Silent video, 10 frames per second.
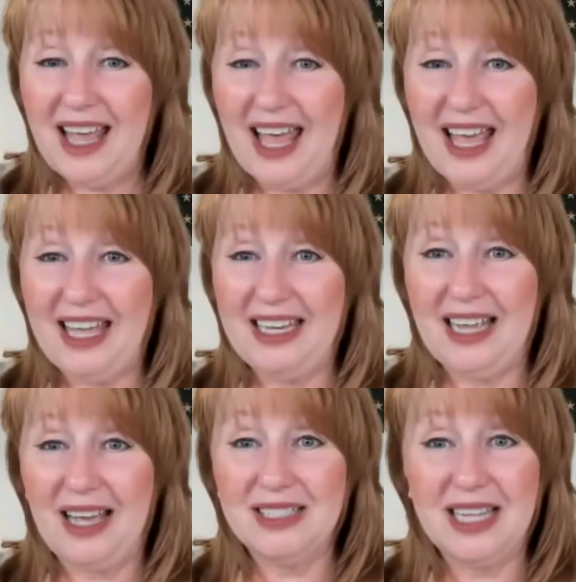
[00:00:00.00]
and
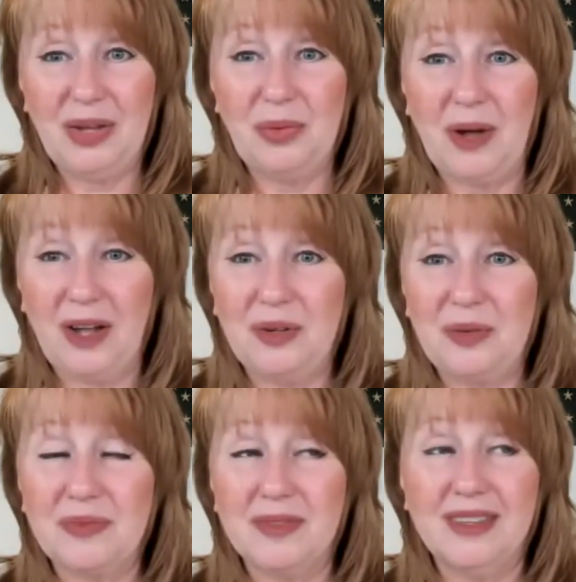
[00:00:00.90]
I say,
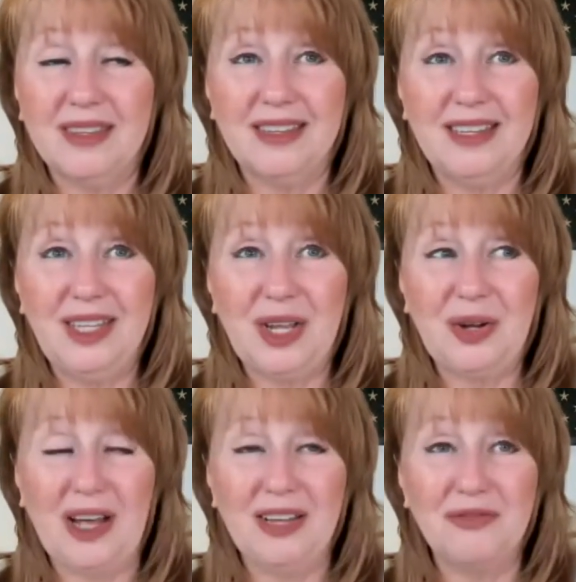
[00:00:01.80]
well, you
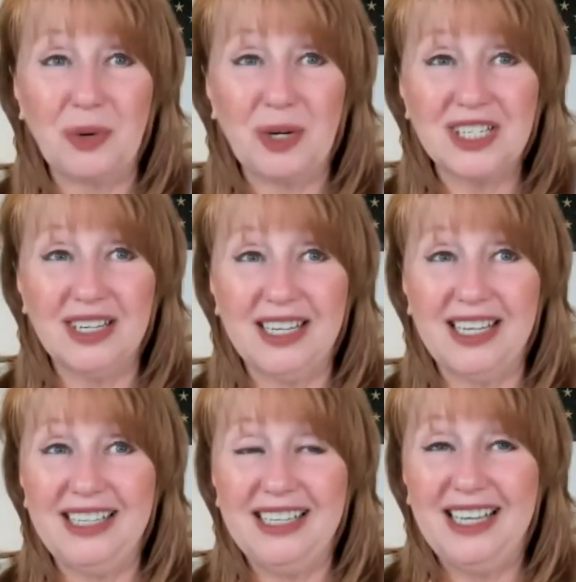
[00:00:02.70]
know,
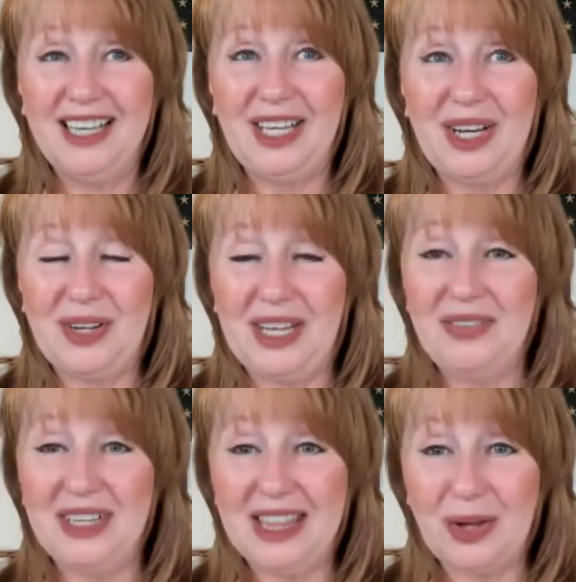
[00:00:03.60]
unfortunately, you know,
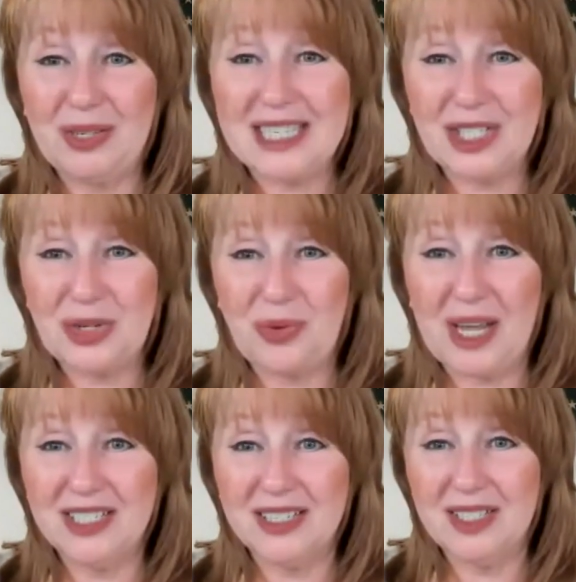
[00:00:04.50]
even in those
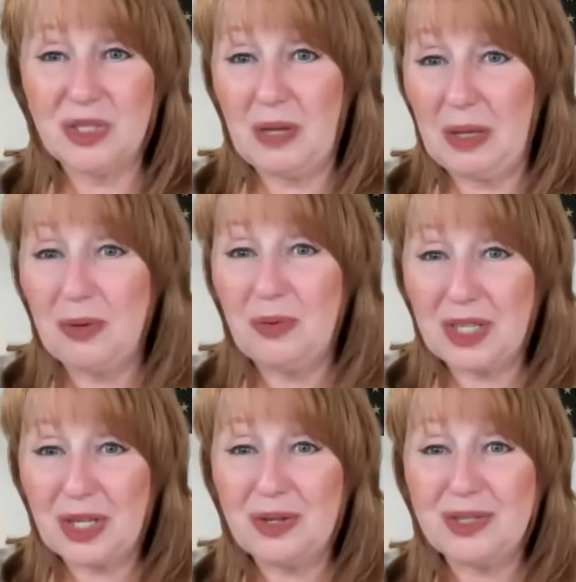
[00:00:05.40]
situations, people will
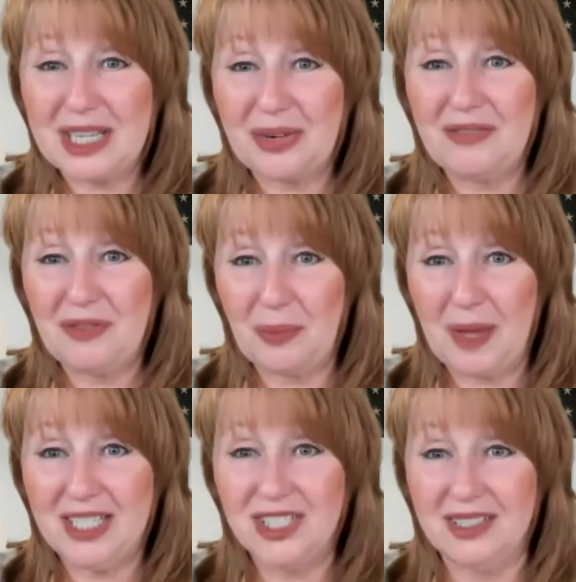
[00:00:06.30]
use their
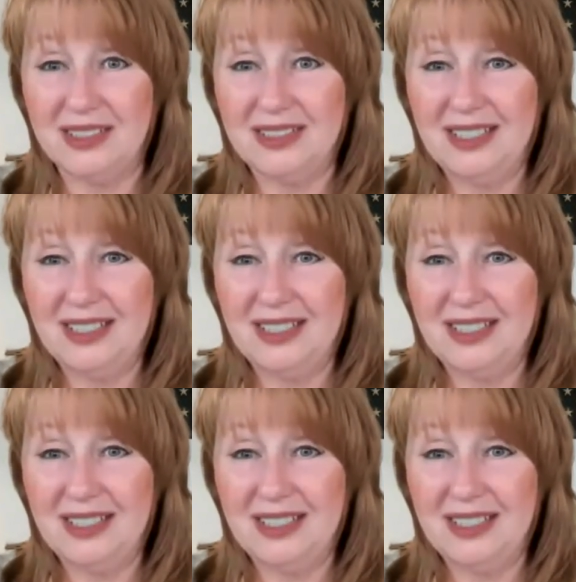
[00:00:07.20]
information